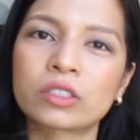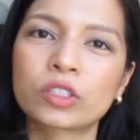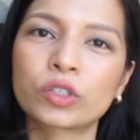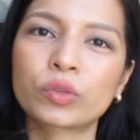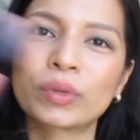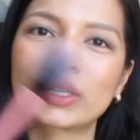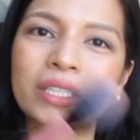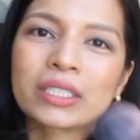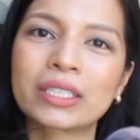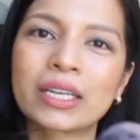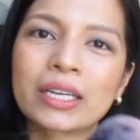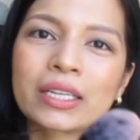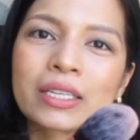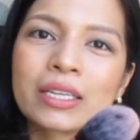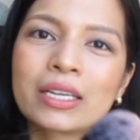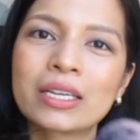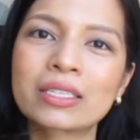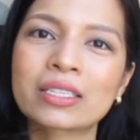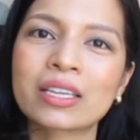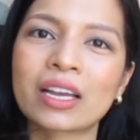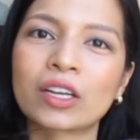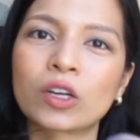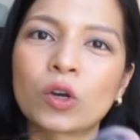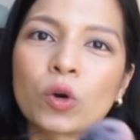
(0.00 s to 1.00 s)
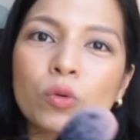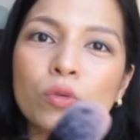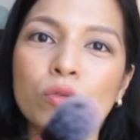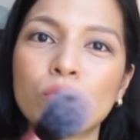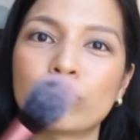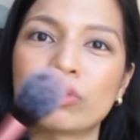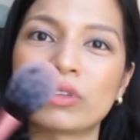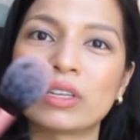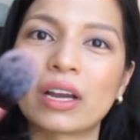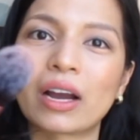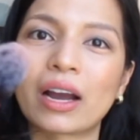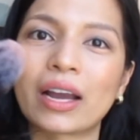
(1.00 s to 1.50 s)
to Real Techniques.
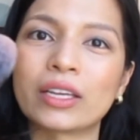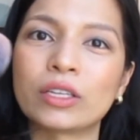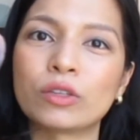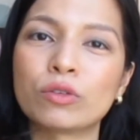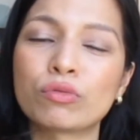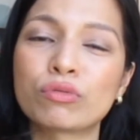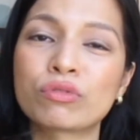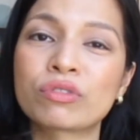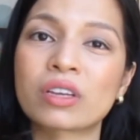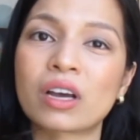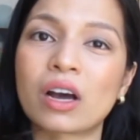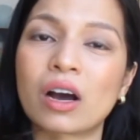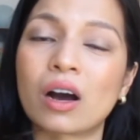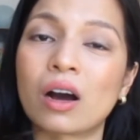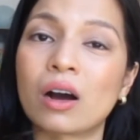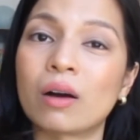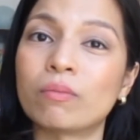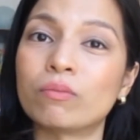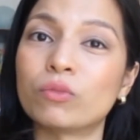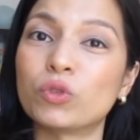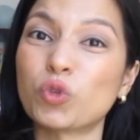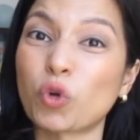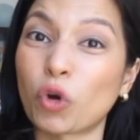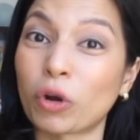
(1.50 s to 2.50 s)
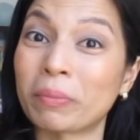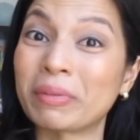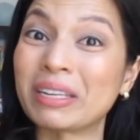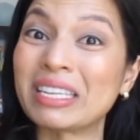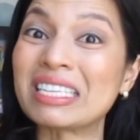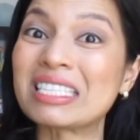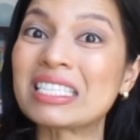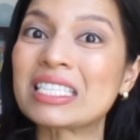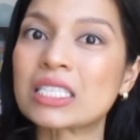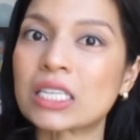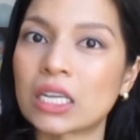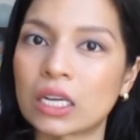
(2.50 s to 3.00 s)
I use normally
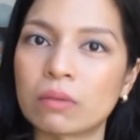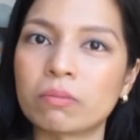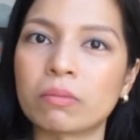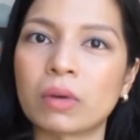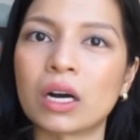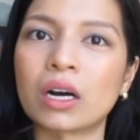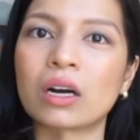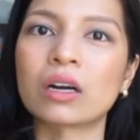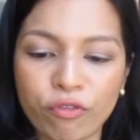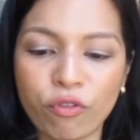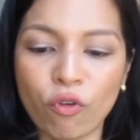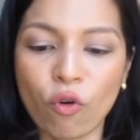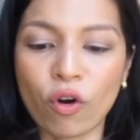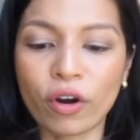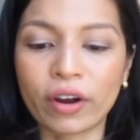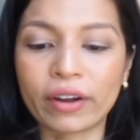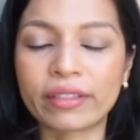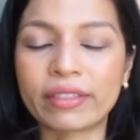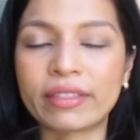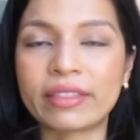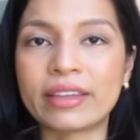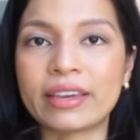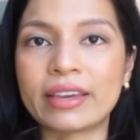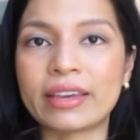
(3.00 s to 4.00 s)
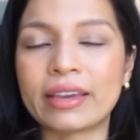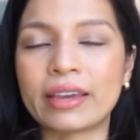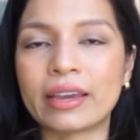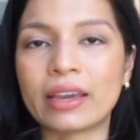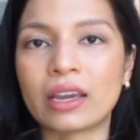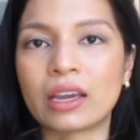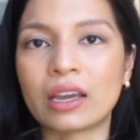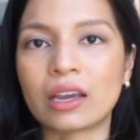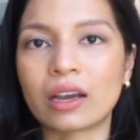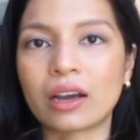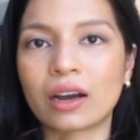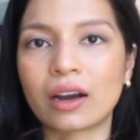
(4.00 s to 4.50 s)
Sigma. For
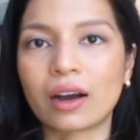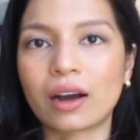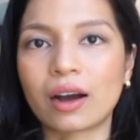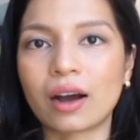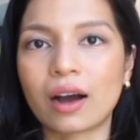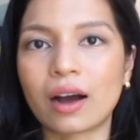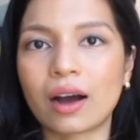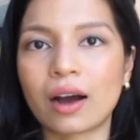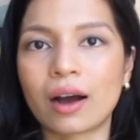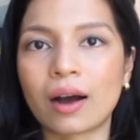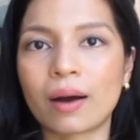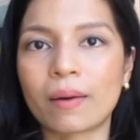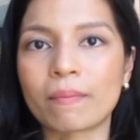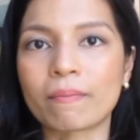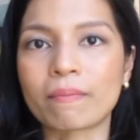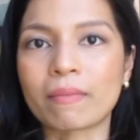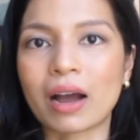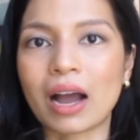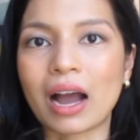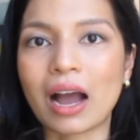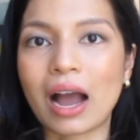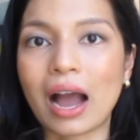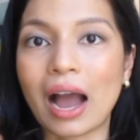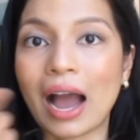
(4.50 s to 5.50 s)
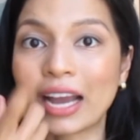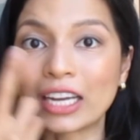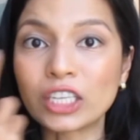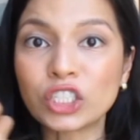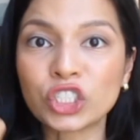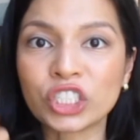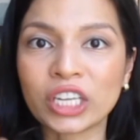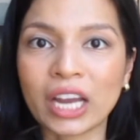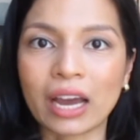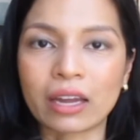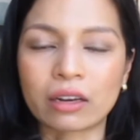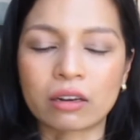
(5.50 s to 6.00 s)
the
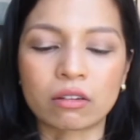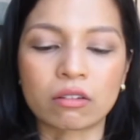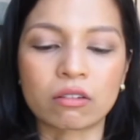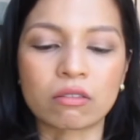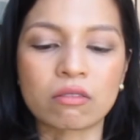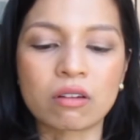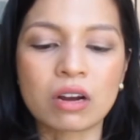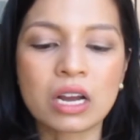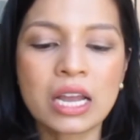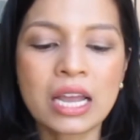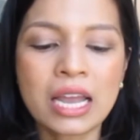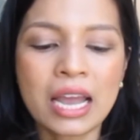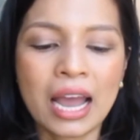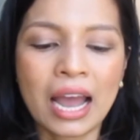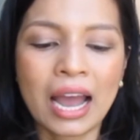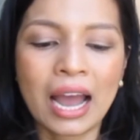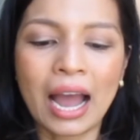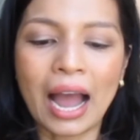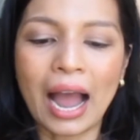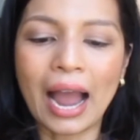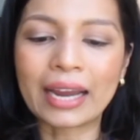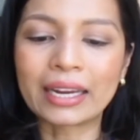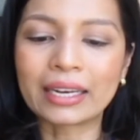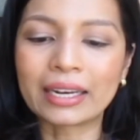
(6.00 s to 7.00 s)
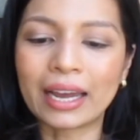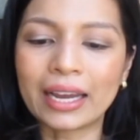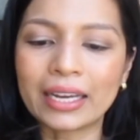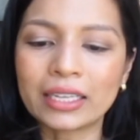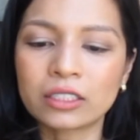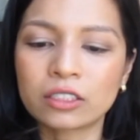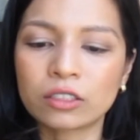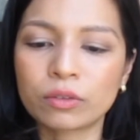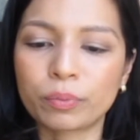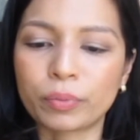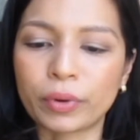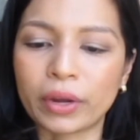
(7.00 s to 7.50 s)
eyeshadow, I like
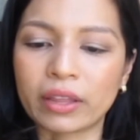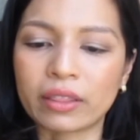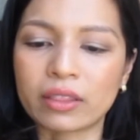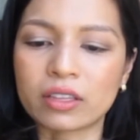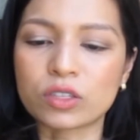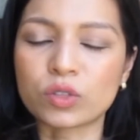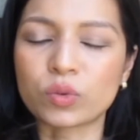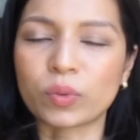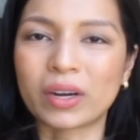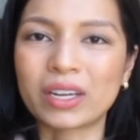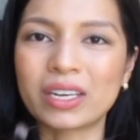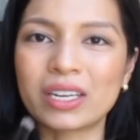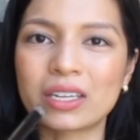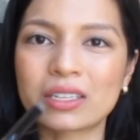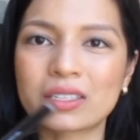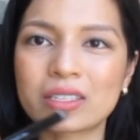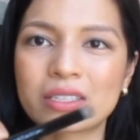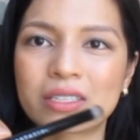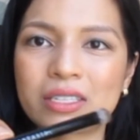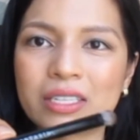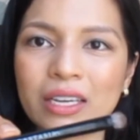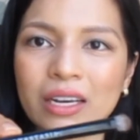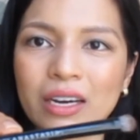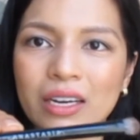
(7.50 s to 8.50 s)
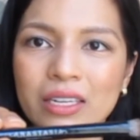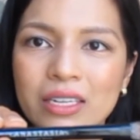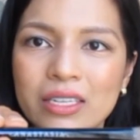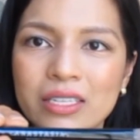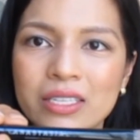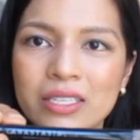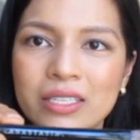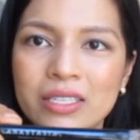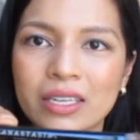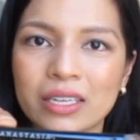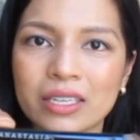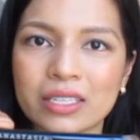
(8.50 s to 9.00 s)
to bring this one. It's the
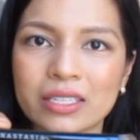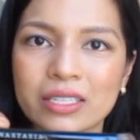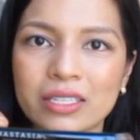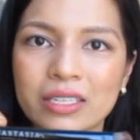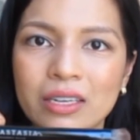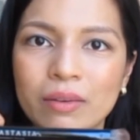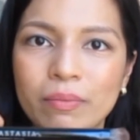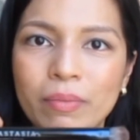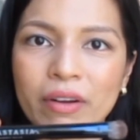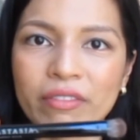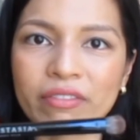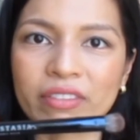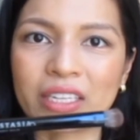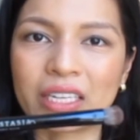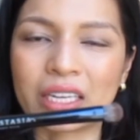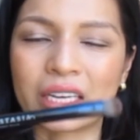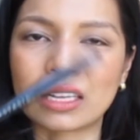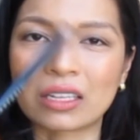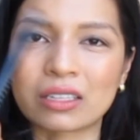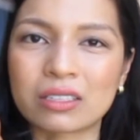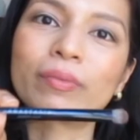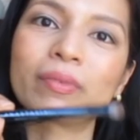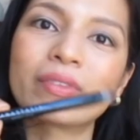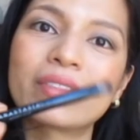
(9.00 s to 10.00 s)
Anastasia Beverly Hills.